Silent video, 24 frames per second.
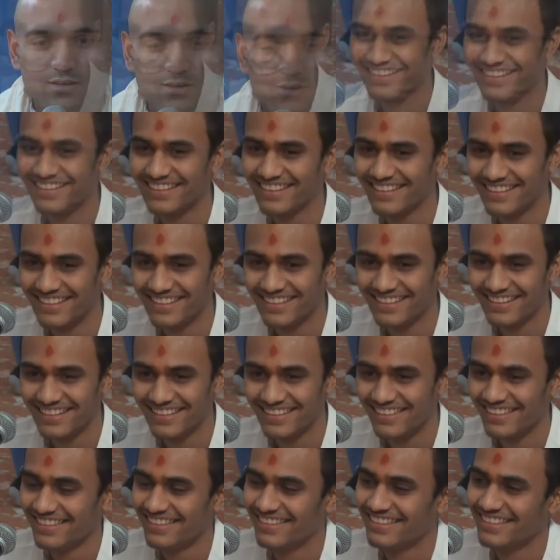No, you would
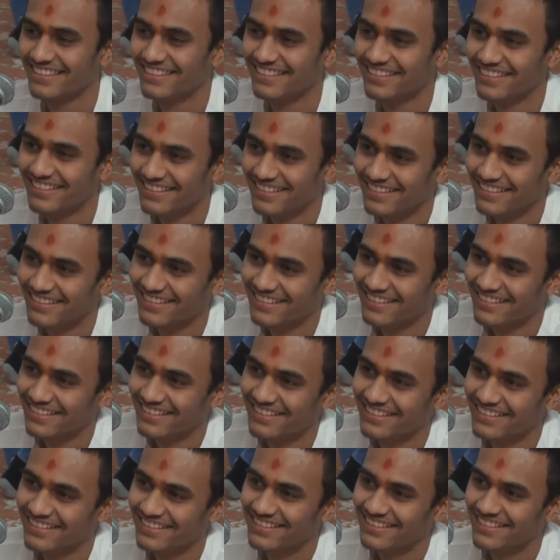think that he's something
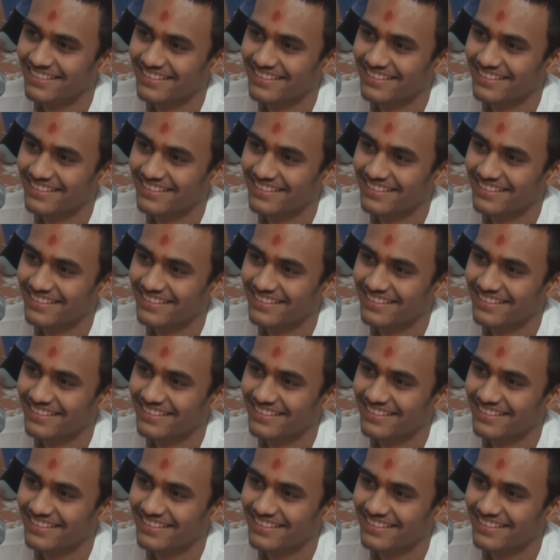else.